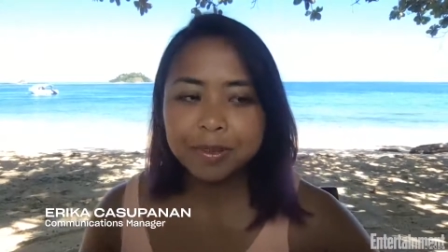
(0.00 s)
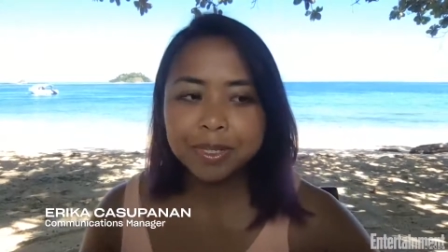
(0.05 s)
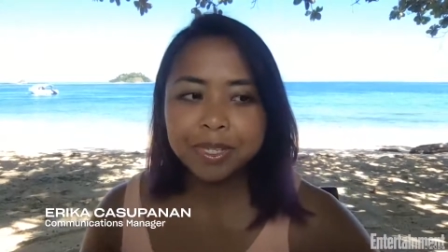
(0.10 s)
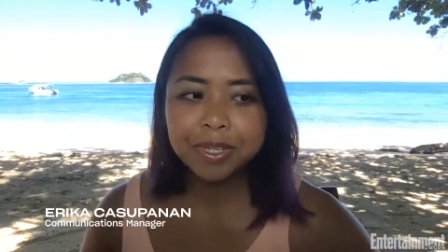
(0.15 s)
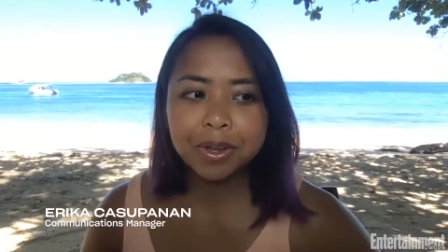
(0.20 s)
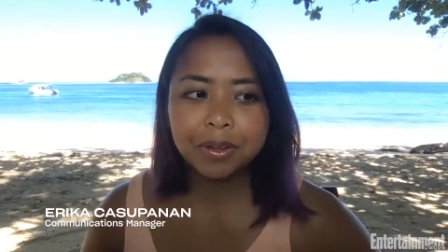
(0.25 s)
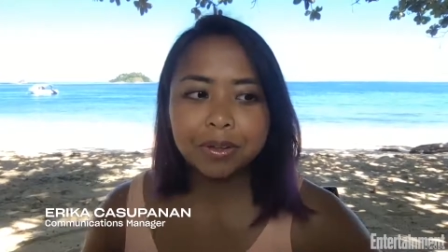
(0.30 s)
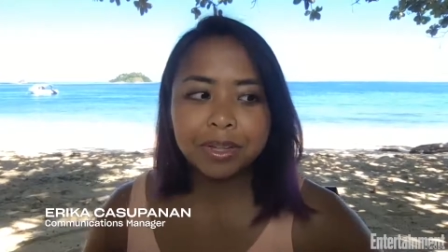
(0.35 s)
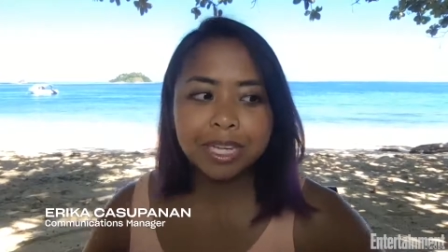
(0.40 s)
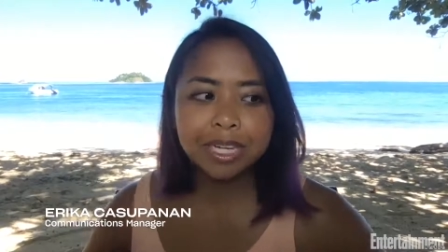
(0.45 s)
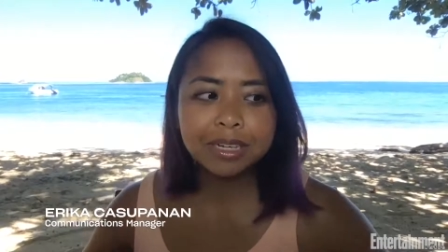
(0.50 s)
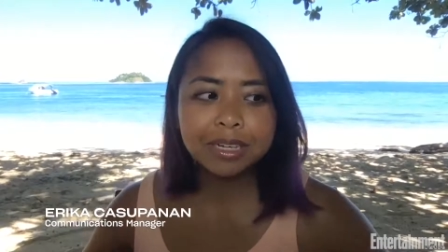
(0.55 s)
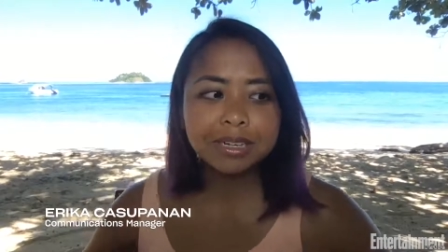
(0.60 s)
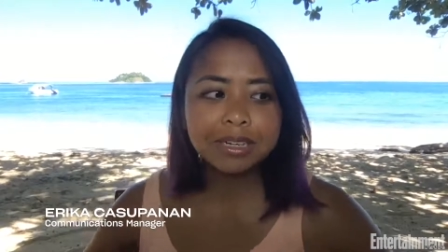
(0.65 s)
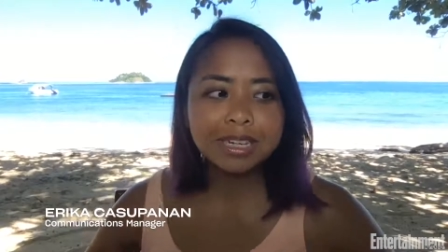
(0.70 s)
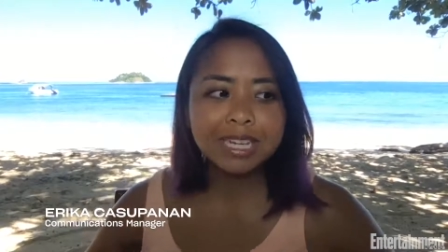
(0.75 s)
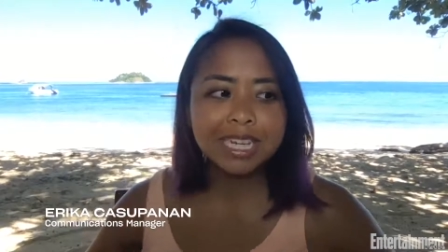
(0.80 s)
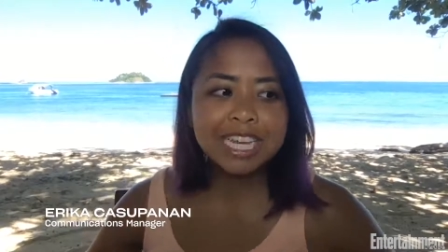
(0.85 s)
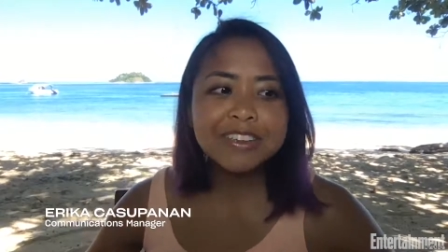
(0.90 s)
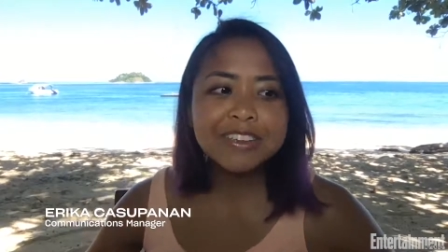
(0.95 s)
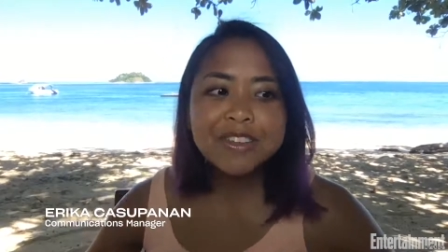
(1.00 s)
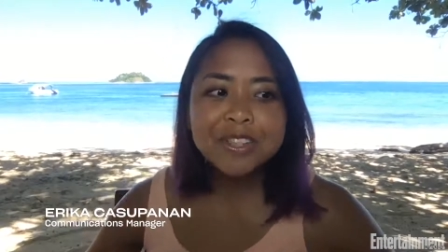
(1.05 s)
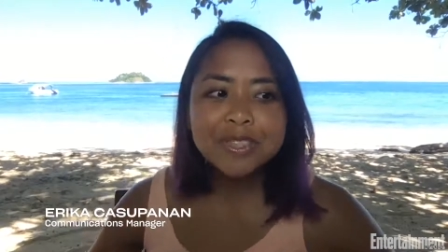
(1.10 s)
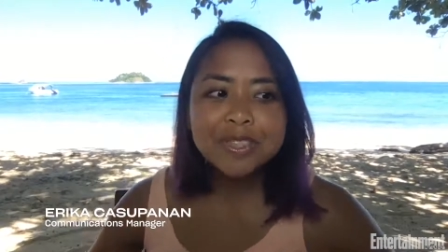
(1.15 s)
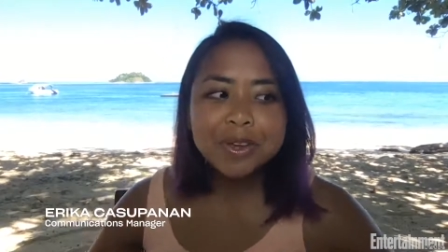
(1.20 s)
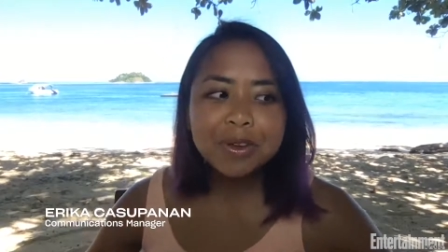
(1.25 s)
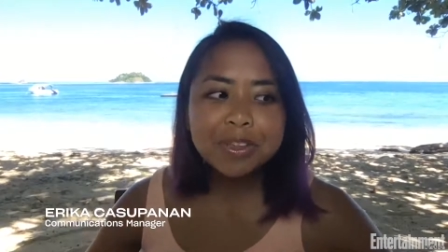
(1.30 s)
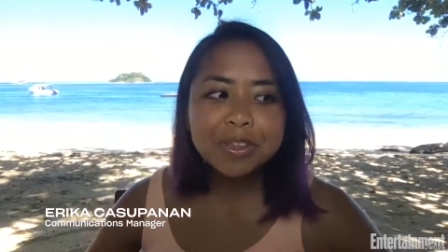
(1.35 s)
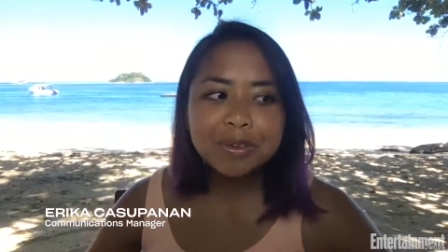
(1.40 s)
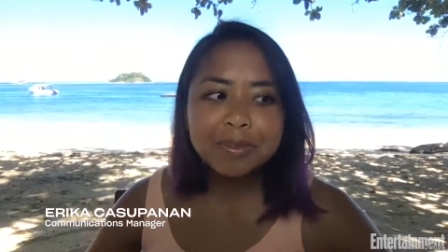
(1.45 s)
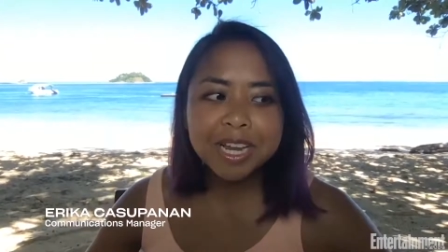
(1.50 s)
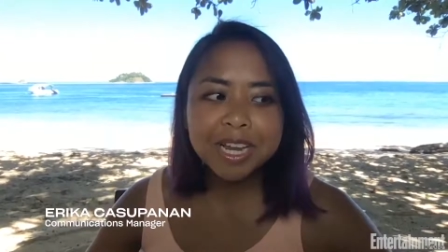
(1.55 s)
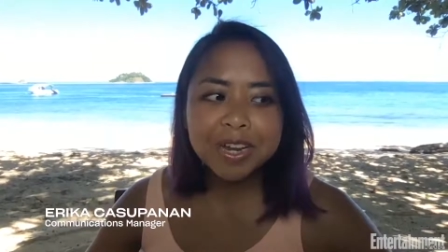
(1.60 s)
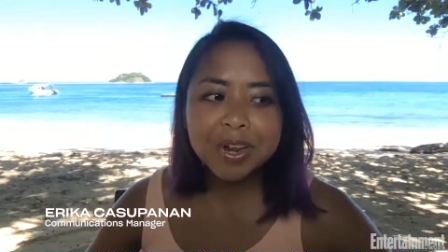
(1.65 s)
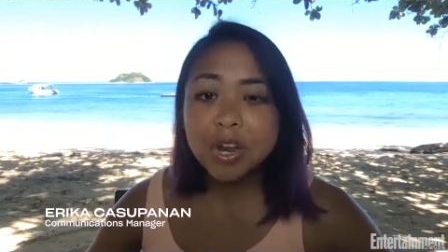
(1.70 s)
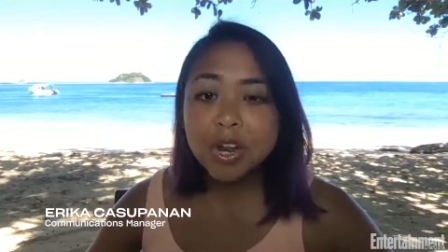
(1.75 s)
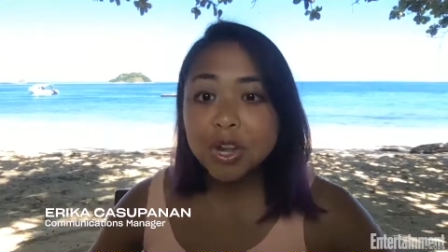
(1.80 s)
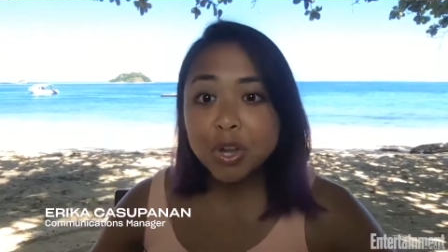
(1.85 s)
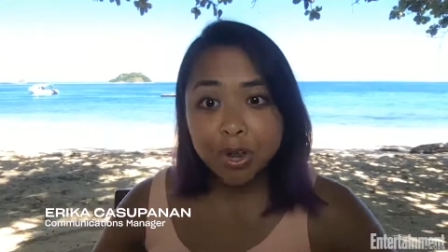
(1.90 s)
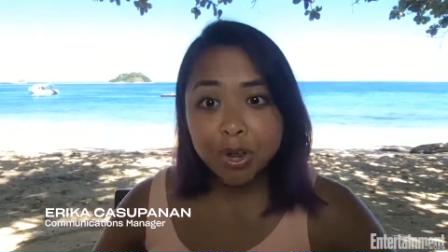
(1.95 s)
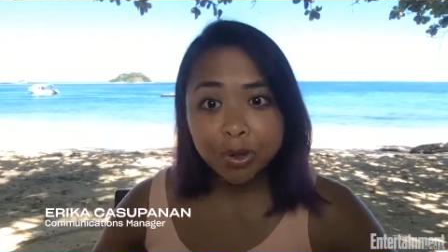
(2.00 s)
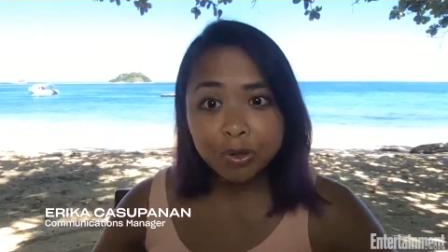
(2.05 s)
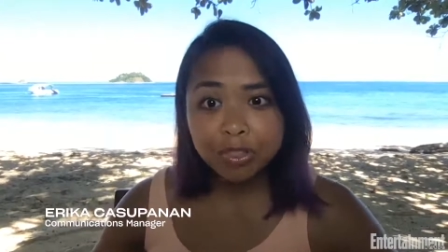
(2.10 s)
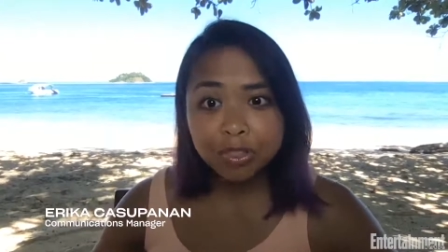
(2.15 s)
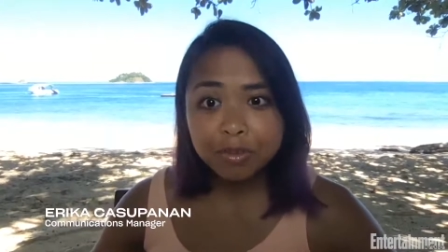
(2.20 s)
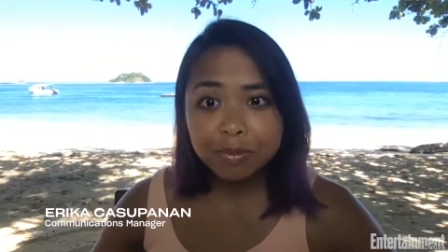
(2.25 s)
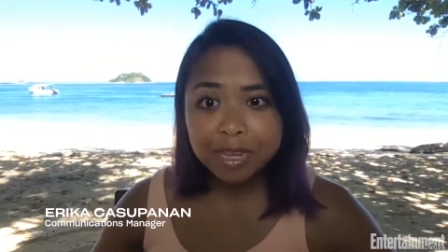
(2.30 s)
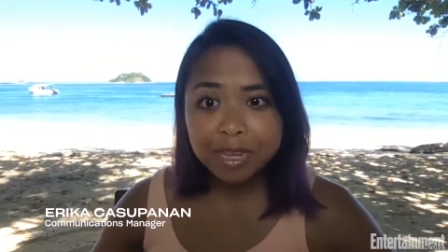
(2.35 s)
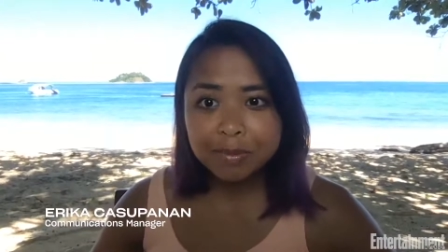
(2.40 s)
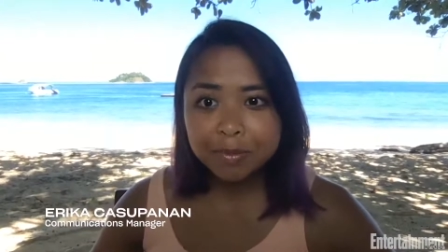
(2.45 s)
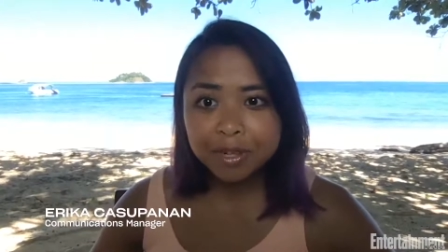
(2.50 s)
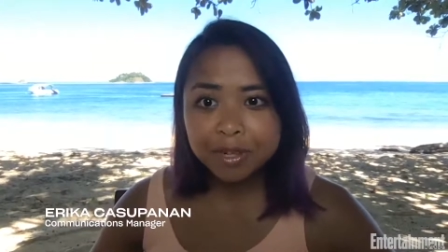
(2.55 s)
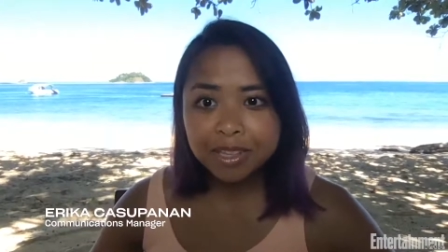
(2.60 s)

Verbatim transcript: So, like, even though you might not know the people